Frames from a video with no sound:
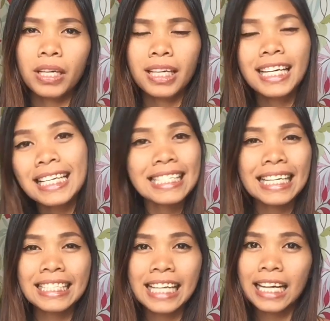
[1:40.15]
he is
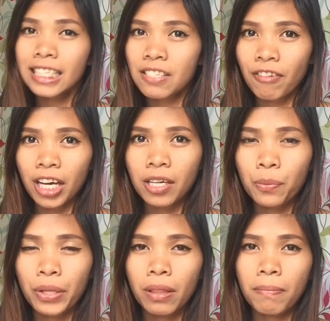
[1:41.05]
not satisfied
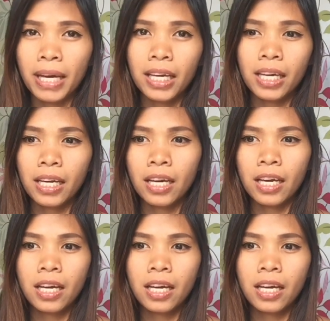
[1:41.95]
with my